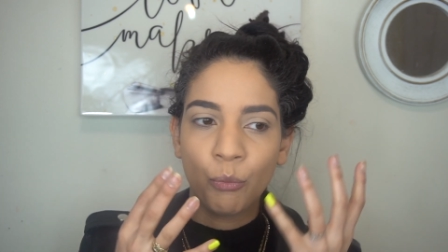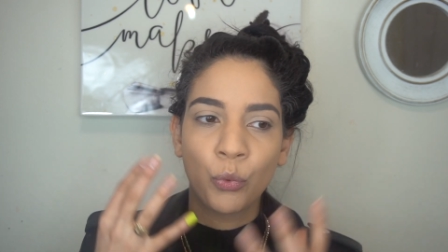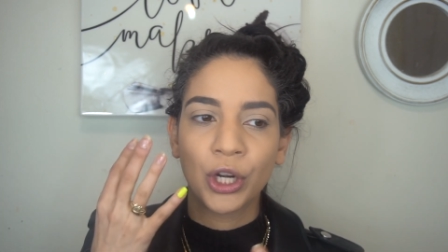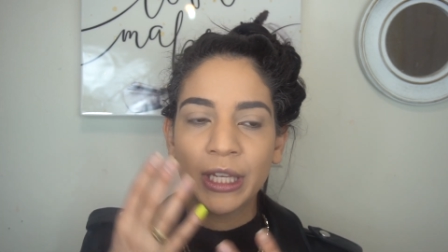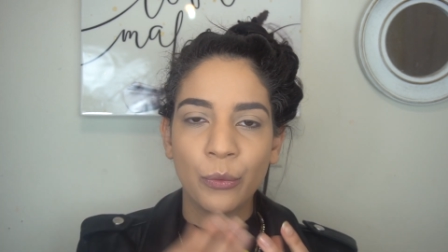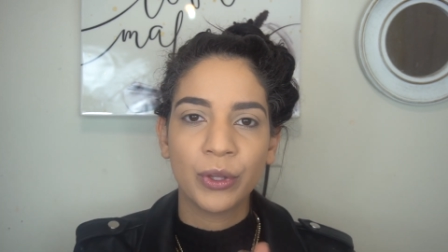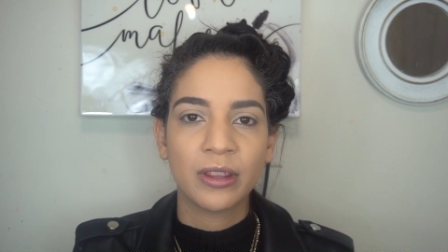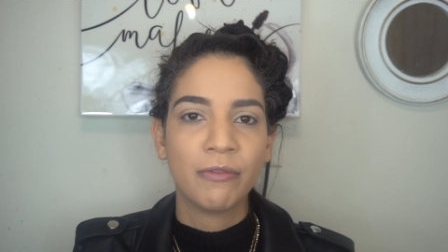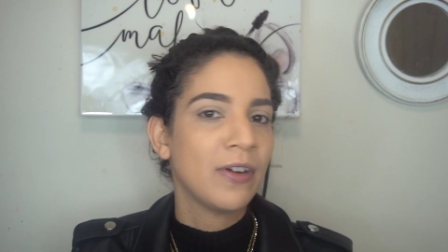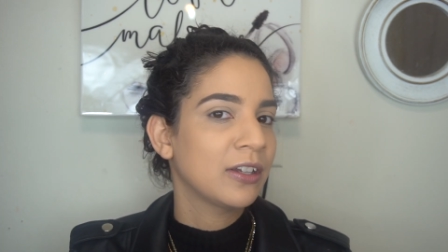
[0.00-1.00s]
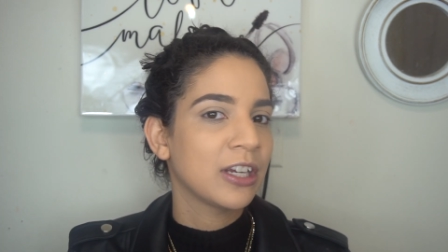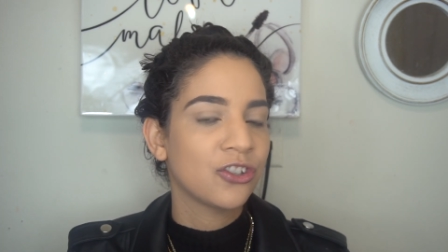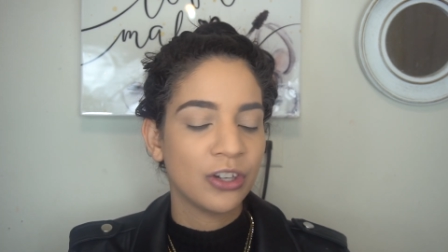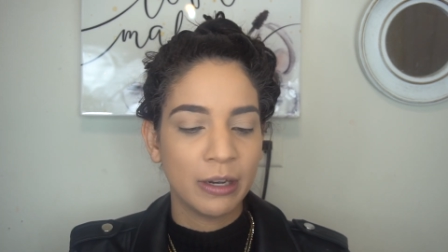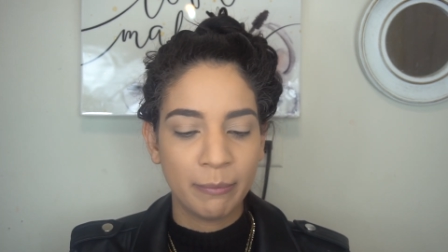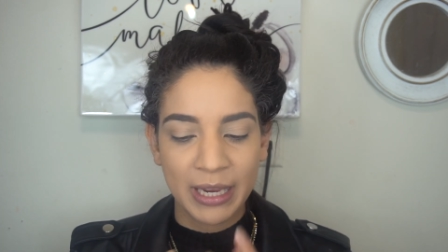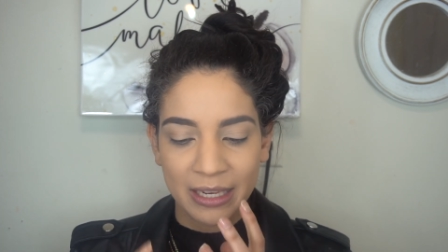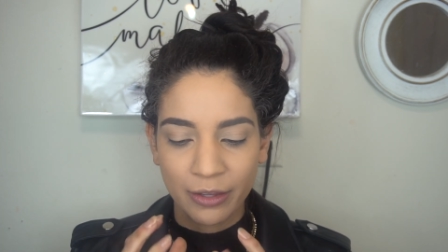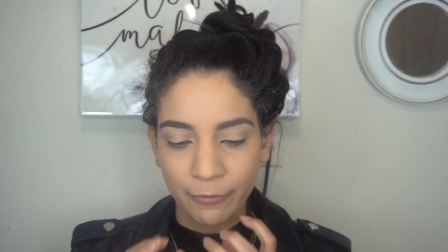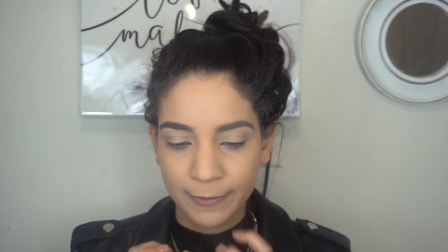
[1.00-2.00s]
working with the foundation and
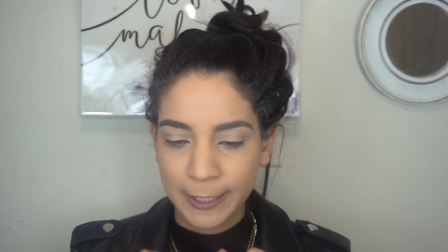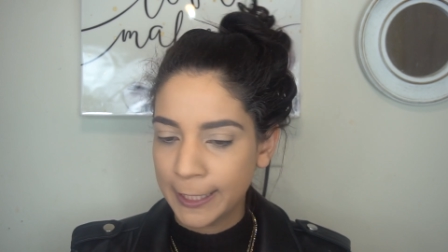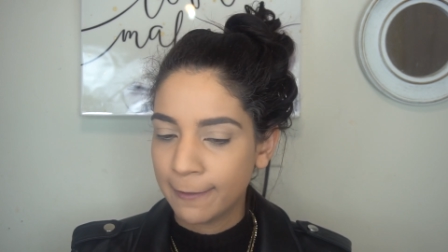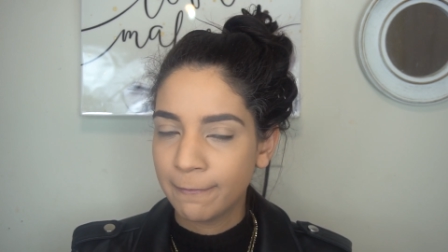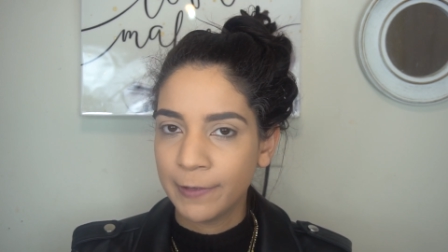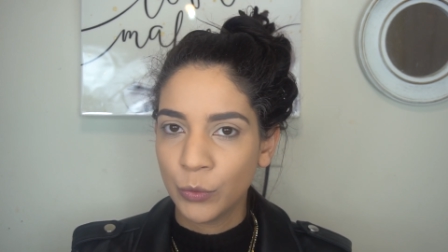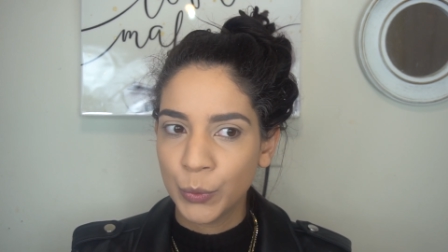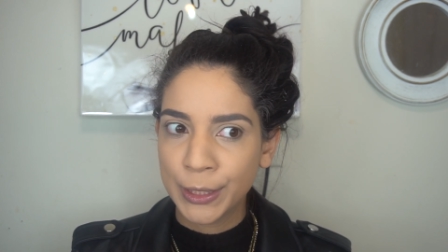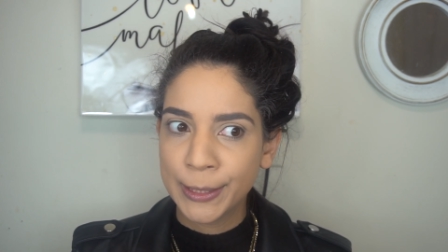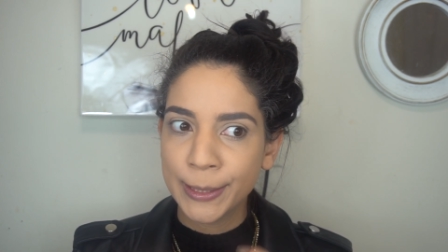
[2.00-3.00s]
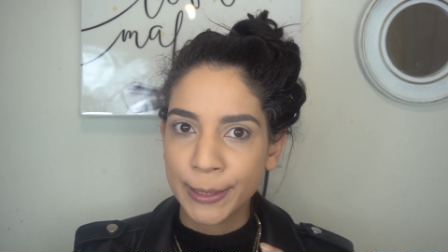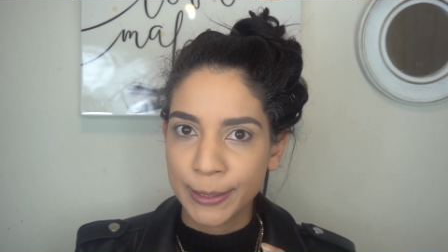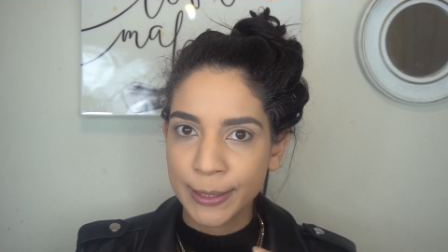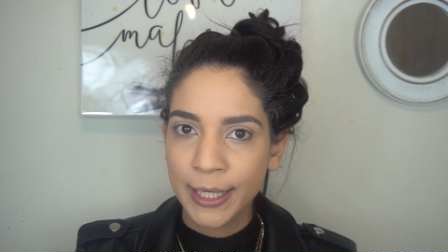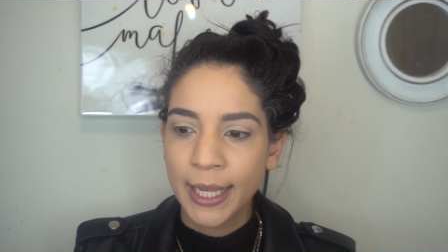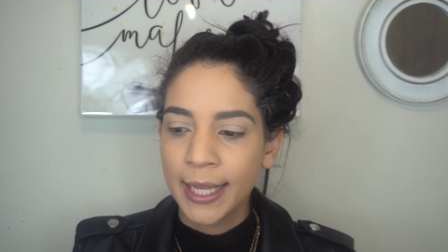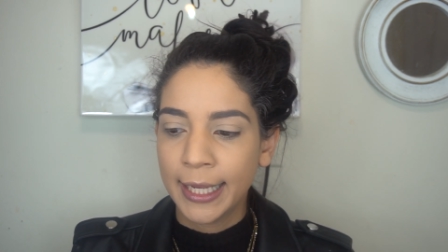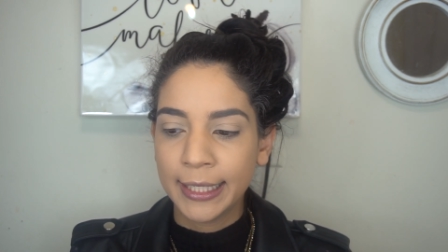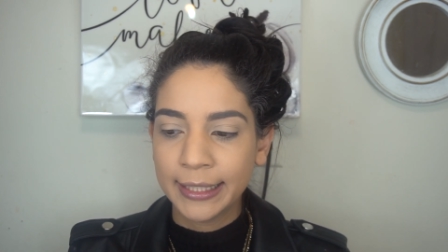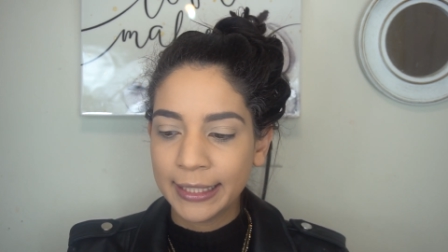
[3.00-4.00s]
making the skin feel good.
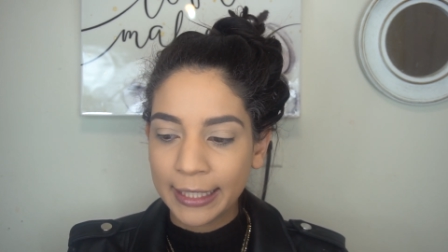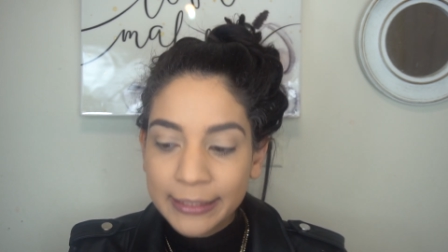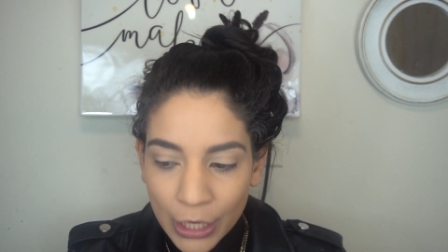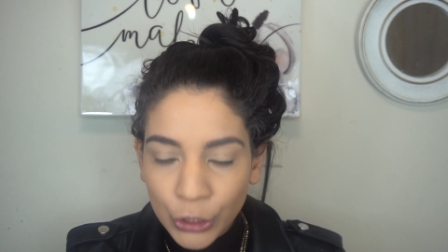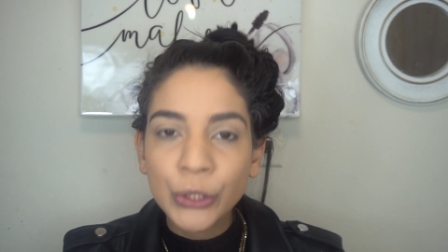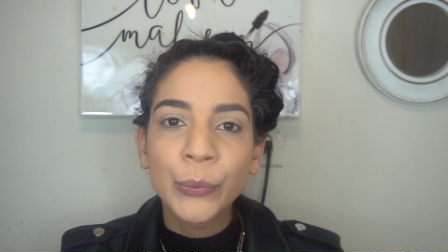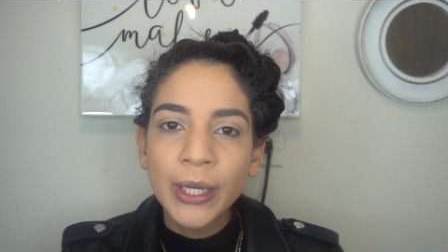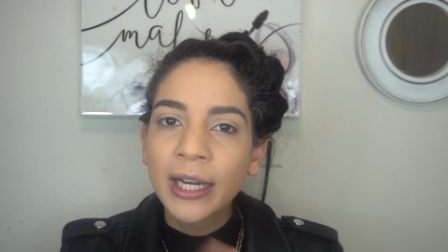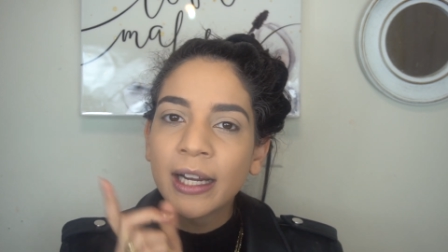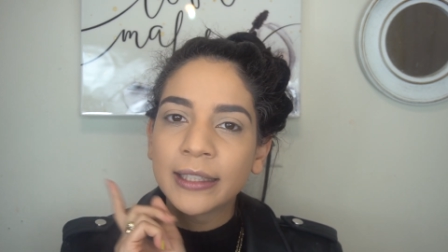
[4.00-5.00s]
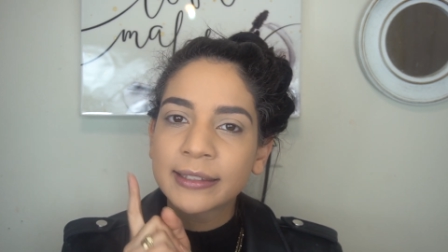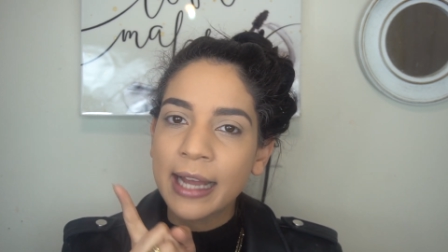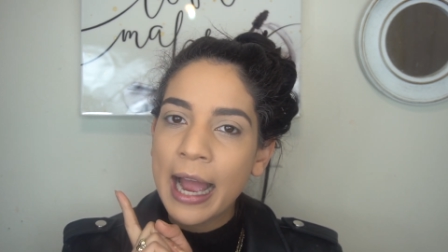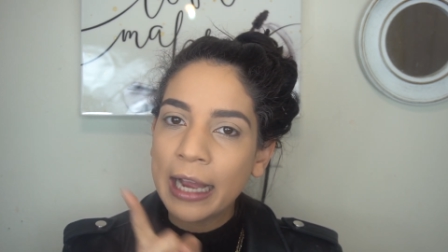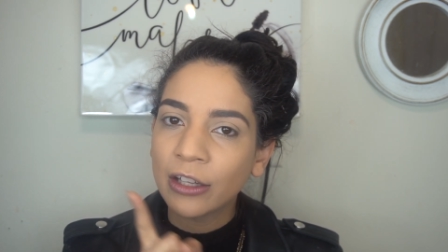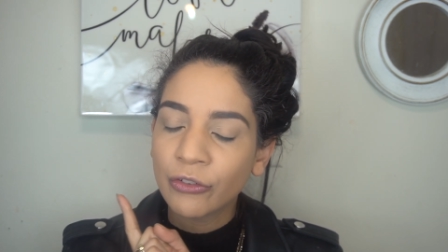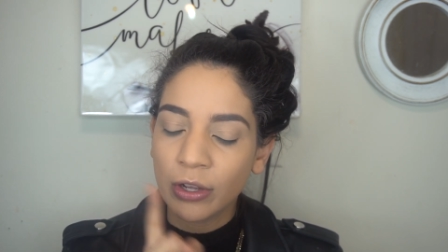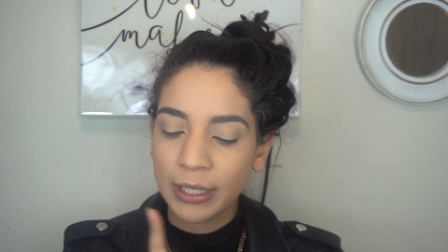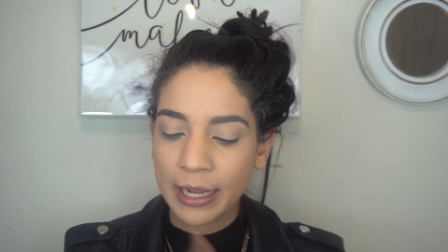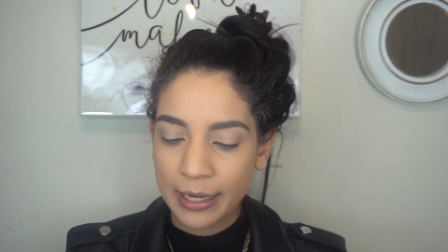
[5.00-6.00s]
And I tell you, it's a
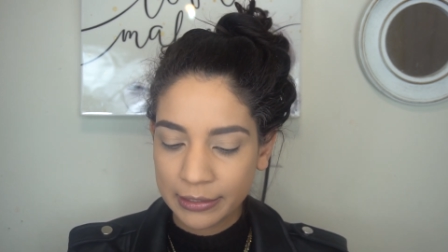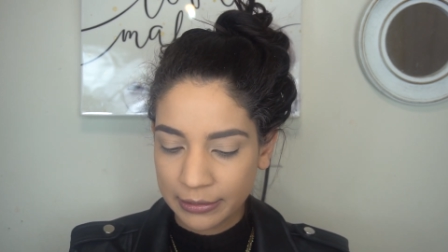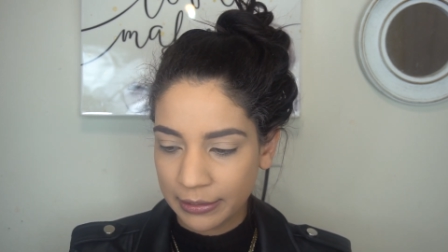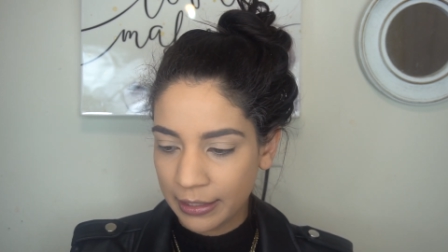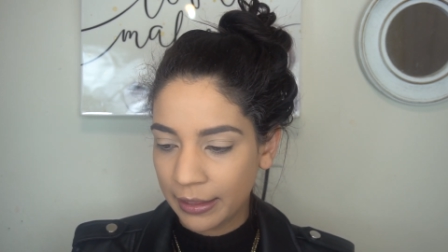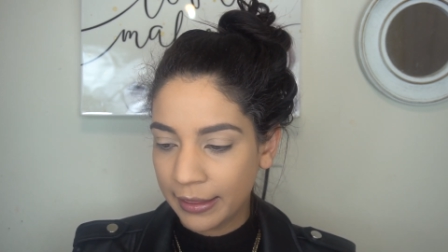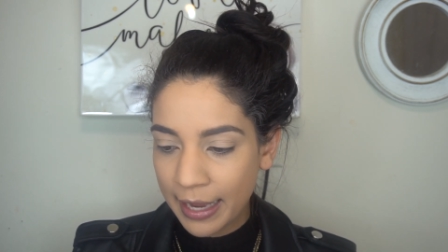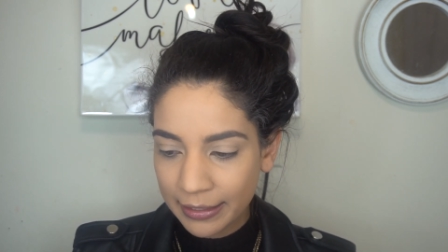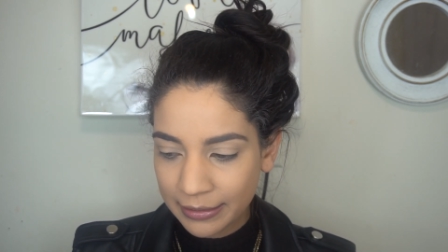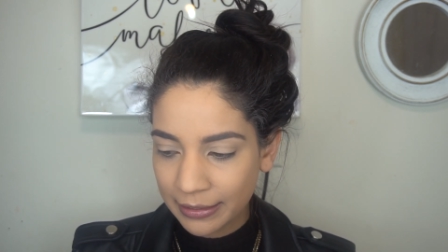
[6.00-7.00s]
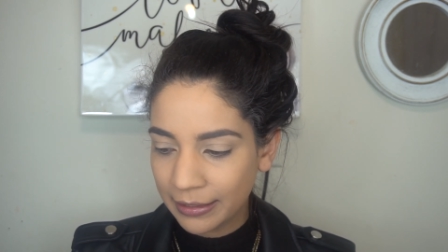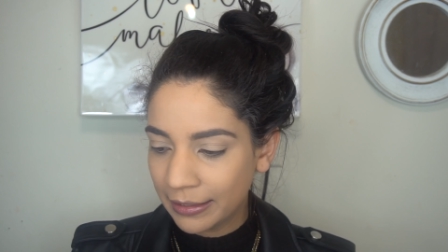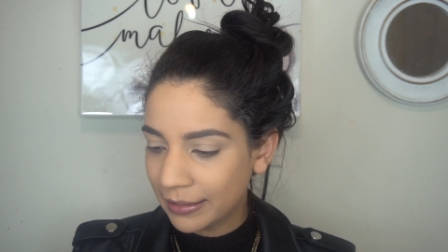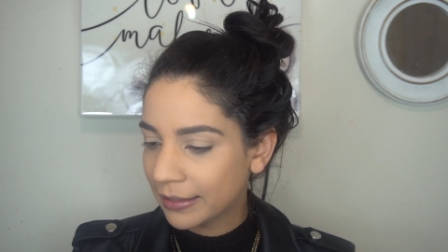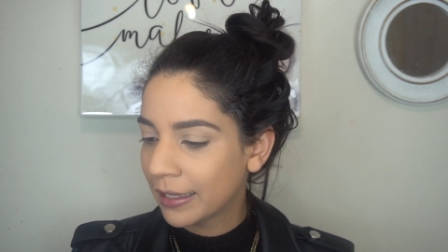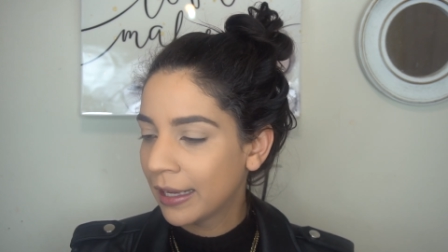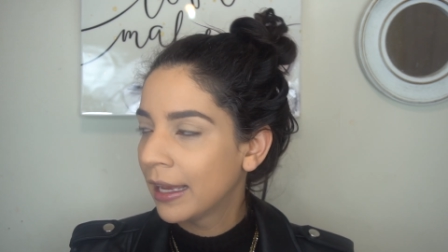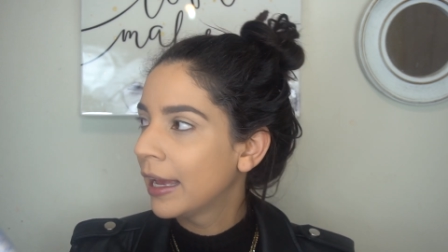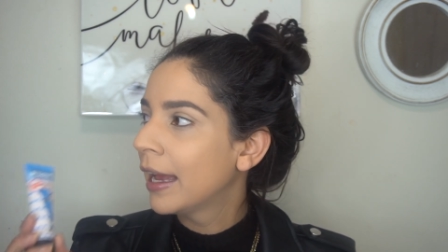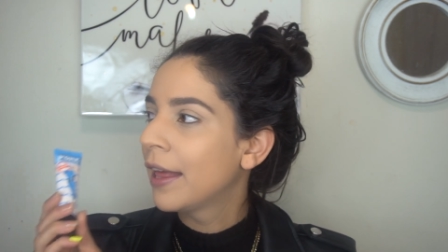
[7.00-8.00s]
hyaluronic acid that is
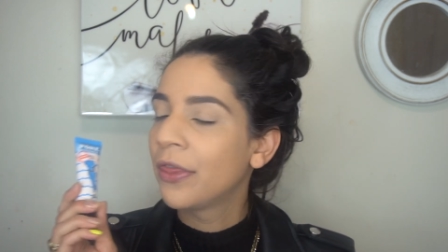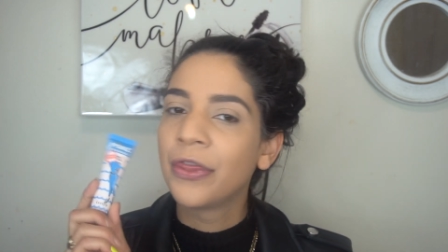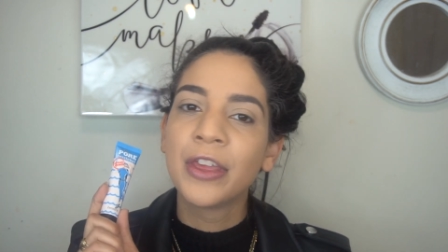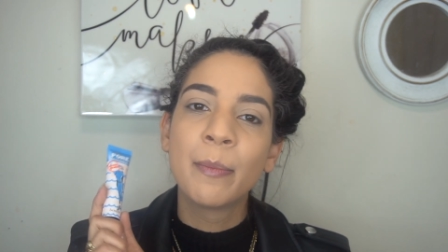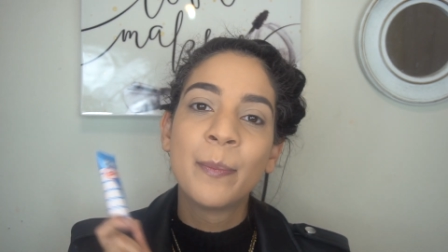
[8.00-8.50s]
the